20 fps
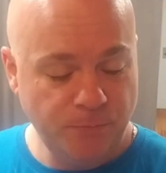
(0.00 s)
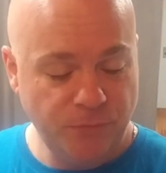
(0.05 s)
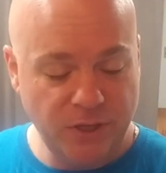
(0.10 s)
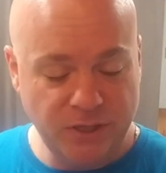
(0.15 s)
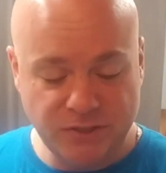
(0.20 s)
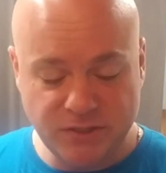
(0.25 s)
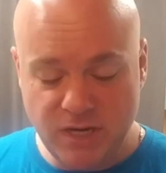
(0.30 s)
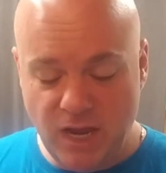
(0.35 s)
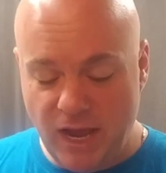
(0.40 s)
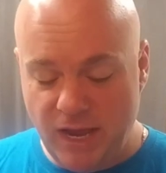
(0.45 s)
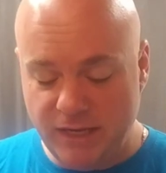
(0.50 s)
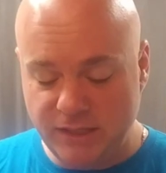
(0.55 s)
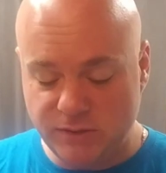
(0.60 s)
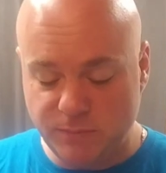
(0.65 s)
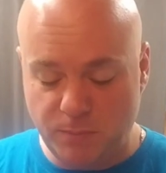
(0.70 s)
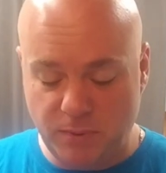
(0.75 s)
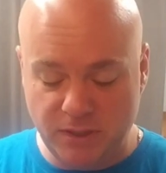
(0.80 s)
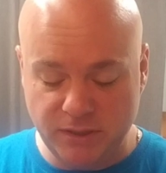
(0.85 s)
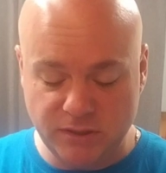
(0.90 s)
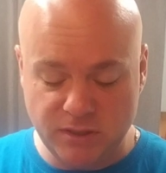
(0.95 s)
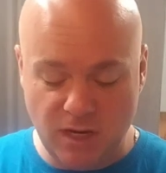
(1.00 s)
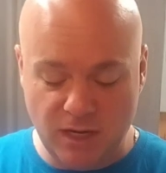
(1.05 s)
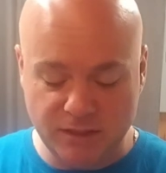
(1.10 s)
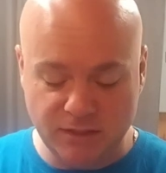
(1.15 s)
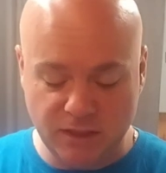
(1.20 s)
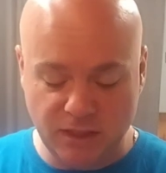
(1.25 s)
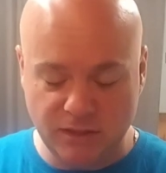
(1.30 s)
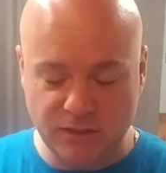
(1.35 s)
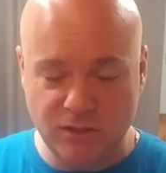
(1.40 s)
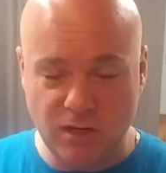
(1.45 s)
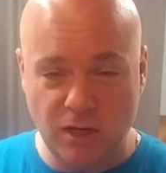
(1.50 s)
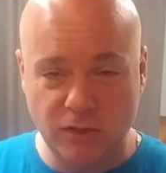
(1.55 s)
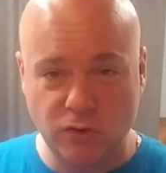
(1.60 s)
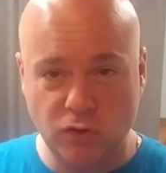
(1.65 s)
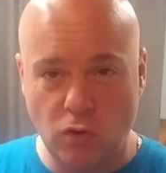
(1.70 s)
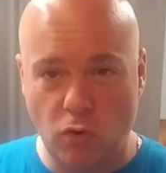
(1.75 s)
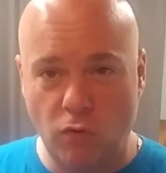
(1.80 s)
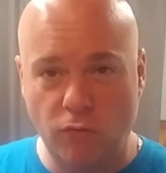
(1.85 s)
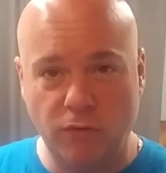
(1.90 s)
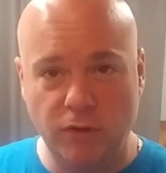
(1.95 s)
it's nice, but it's not it's not
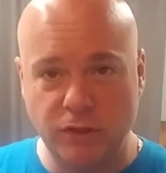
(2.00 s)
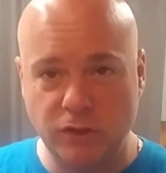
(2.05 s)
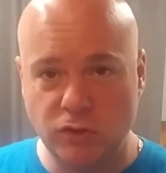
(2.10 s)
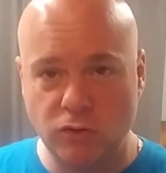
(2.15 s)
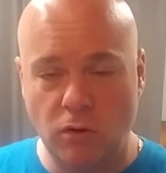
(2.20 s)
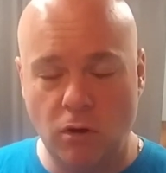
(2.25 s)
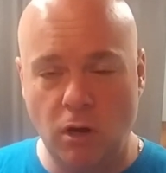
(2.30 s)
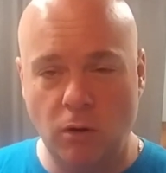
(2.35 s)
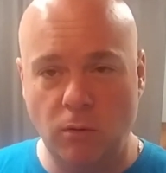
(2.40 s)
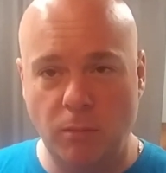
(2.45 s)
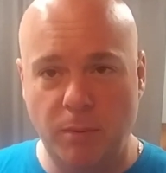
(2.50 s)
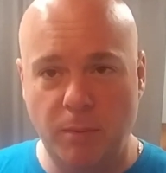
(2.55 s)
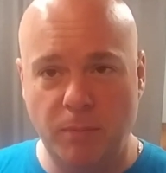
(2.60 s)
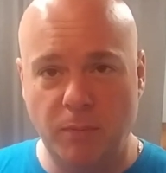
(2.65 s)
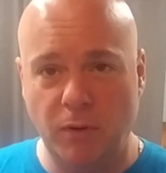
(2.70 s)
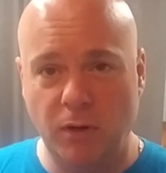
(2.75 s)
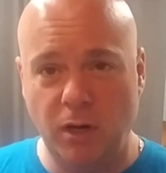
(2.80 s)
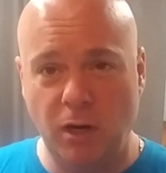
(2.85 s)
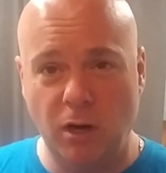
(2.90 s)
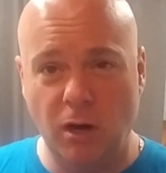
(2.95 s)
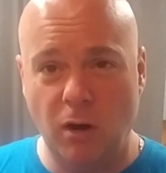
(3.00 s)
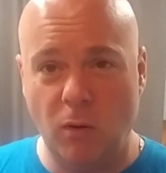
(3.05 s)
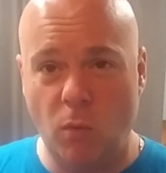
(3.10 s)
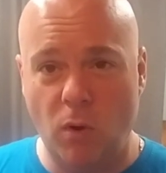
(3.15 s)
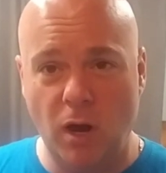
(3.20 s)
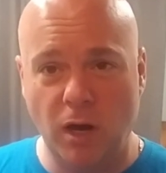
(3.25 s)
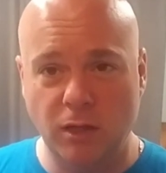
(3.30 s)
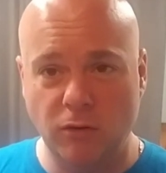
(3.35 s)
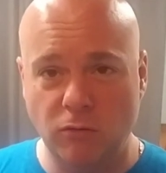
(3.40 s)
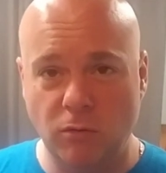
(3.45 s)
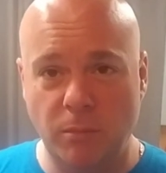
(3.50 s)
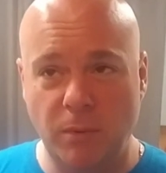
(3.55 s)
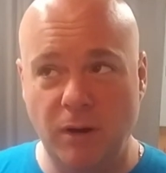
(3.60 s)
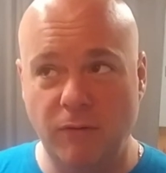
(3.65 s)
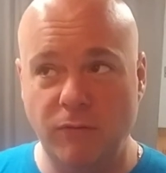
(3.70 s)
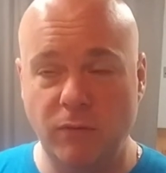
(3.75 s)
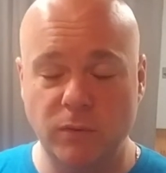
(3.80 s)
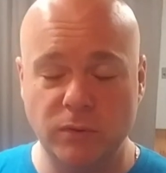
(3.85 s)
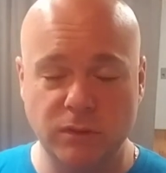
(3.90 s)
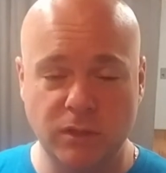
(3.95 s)
so overly strong where people are you're going to walk in the room and
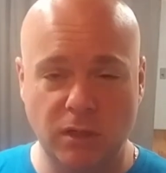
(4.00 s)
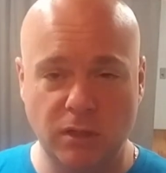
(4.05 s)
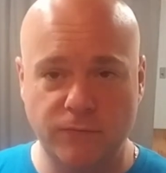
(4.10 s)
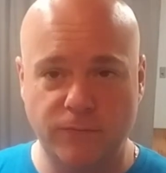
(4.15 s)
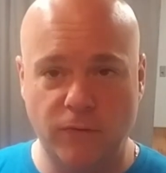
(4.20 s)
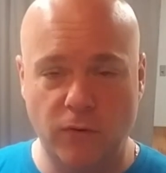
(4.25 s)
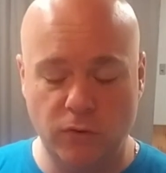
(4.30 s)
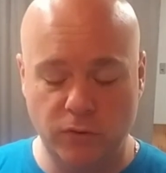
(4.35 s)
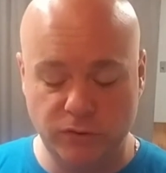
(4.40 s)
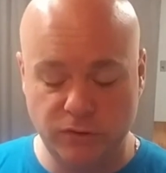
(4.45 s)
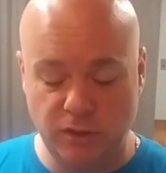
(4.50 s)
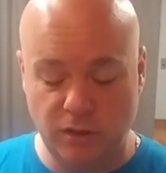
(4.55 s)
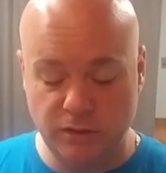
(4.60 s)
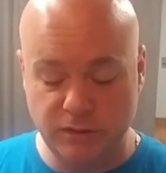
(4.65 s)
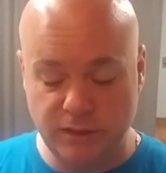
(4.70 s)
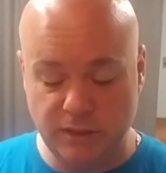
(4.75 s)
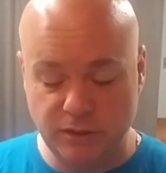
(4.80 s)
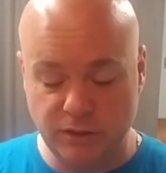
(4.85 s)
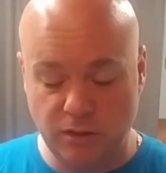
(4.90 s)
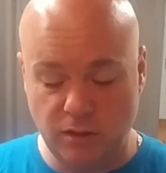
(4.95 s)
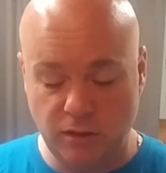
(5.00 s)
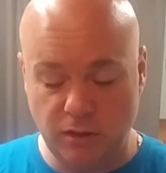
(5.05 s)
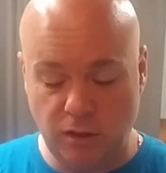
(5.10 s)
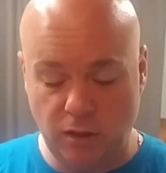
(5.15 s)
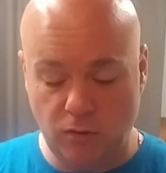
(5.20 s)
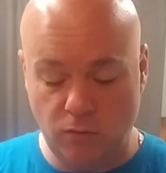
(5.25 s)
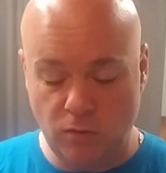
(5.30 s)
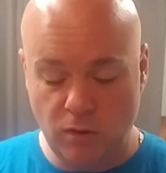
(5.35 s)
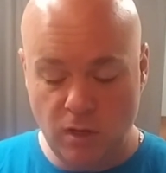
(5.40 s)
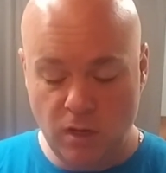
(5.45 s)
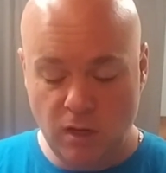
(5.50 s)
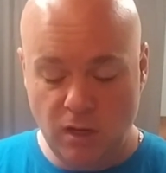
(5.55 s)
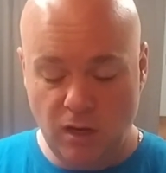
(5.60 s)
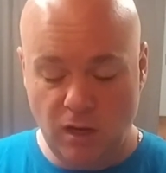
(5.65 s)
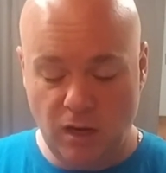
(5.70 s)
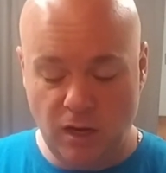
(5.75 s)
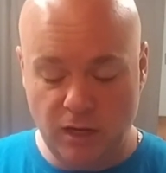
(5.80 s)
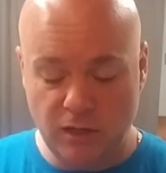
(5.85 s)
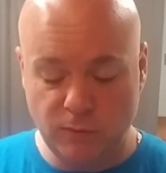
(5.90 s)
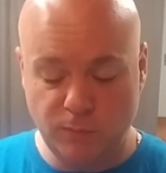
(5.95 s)
everyone's going to focus their attention on you,
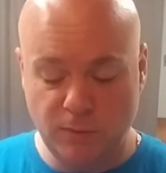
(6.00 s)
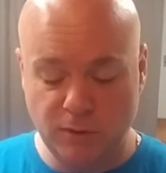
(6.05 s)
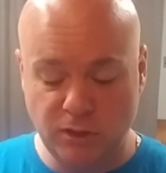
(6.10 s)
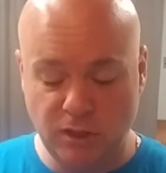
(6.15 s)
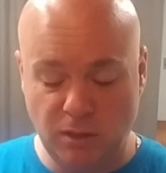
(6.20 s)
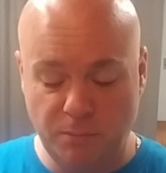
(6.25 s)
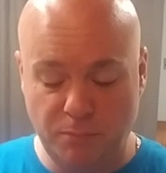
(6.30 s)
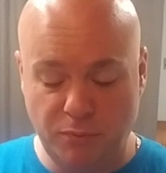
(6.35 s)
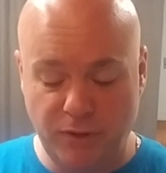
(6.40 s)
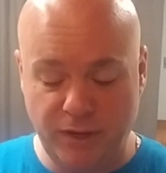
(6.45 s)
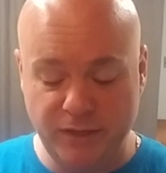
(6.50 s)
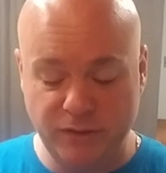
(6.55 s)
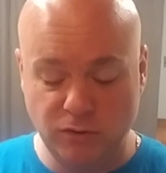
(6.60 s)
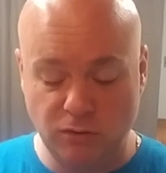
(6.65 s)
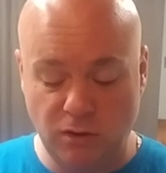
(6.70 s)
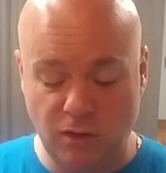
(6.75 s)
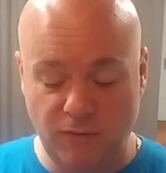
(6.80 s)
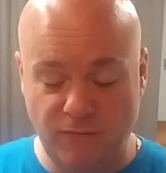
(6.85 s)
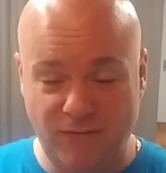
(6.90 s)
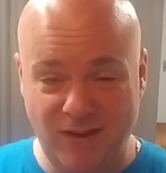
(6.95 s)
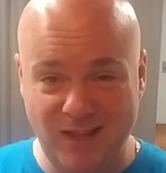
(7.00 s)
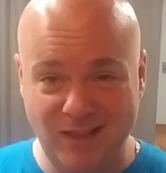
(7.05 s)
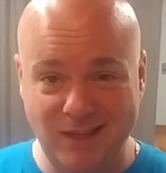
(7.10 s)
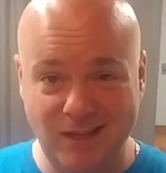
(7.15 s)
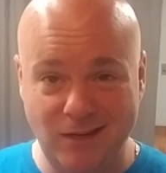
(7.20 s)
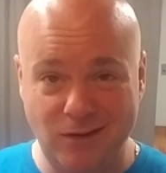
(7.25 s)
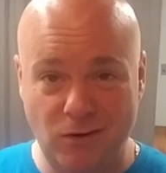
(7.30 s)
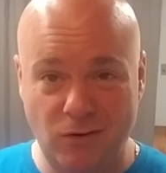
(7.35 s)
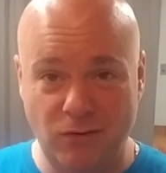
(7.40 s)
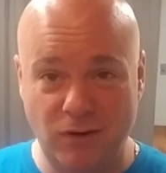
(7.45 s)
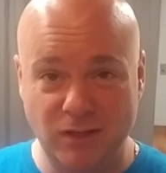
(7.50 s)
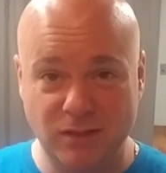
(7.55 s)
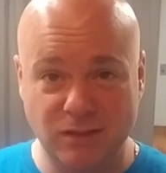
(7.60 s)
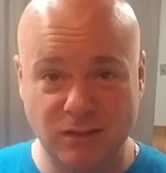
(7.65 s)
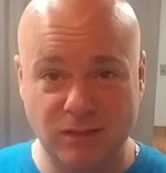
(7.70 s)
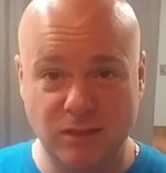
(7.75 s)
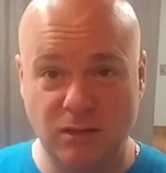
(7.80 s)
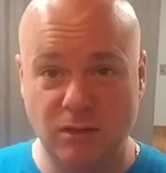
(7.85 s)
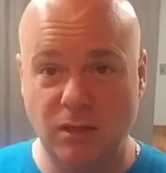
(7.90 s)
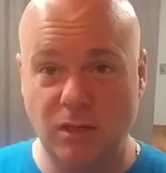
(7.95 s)
uh, especially at a place or an event that you don't
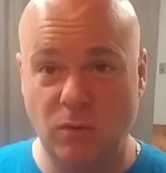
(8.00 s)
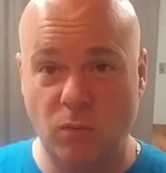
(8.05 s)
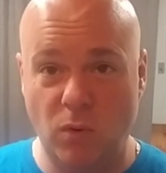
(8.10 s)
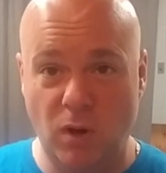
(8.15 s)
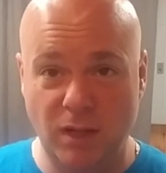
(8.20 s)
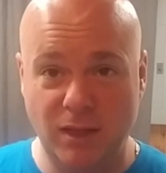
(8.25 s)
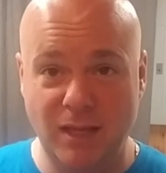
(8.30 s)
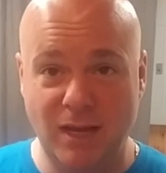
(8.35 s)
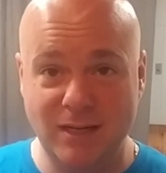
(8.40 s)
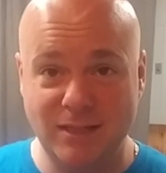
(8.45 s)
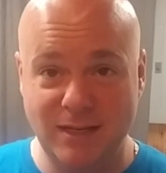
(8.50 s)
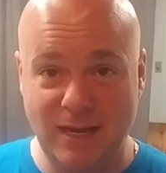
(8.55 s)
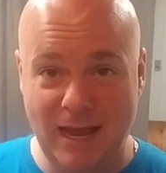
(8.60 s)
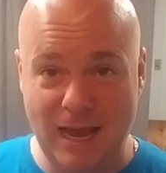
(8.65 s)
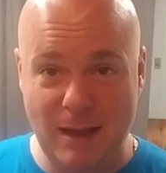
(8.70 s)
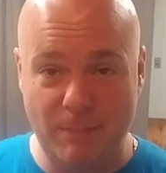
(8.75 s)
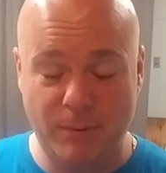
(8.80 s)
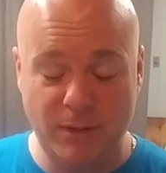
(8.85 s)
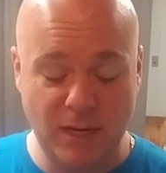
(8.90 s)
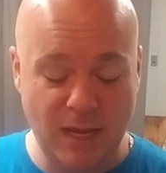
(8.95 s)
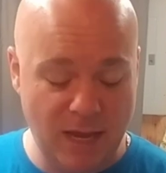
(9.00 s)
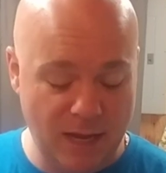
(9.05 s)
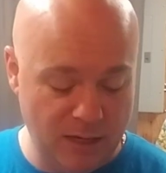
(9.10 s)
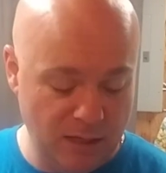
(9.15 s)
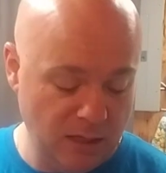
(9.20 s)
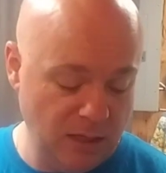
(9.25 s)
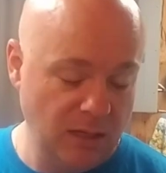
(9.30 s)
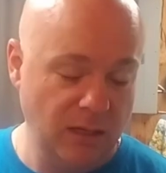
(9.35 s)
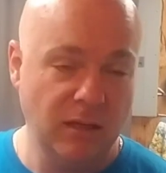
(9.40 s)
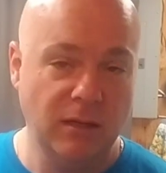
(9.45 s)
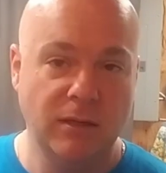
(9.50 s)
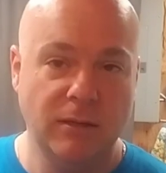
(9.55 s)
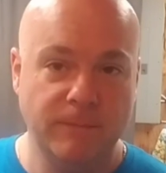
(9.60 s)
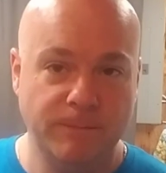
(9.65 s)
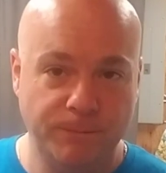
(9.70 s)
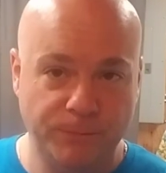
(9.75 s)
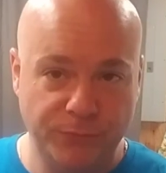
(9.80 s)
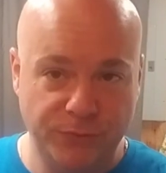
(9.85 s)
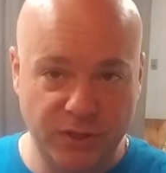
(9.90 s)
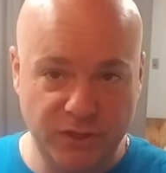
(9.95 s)
necessarily want that to happen at.
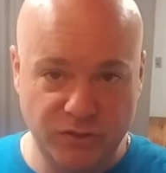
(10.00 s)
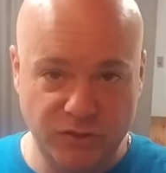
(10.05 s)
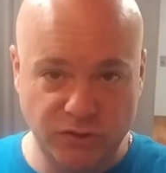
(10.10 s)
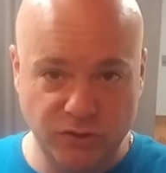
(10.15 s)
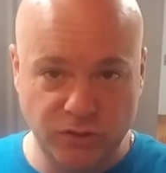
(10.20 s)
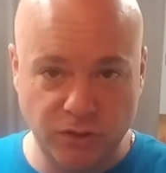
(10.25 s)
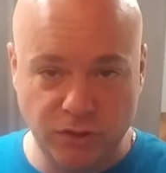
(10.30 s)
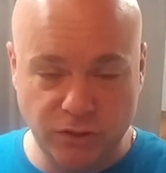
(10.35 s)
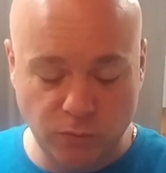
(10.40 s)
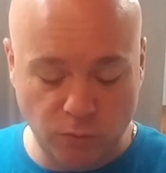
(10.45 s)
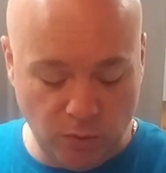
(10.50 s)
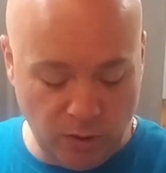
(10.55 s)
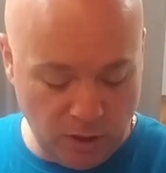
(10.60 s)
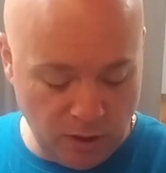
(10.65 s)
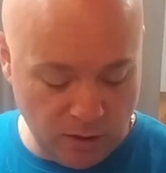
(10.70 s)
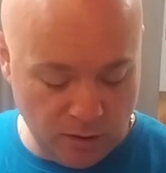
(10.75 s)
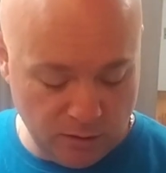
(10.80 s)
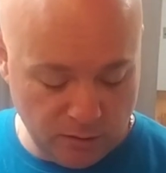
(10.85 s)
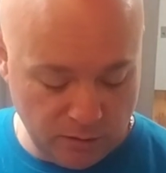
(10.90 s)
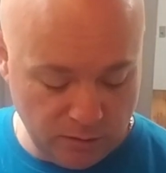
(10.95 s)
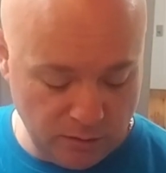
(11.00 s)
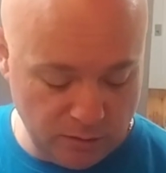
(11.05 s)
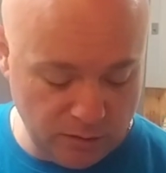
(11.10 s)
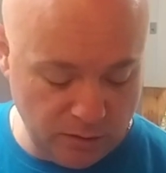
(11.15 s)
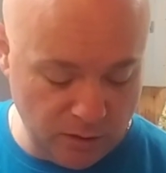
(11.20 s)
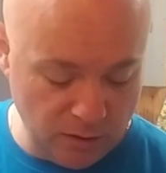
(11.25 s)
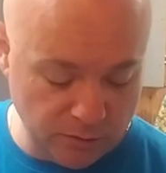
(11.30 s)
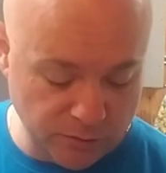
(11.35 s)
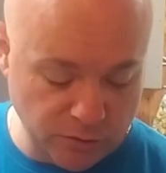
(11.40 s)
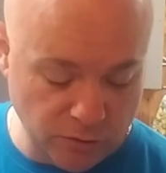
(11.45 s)
This is good to wear. It'll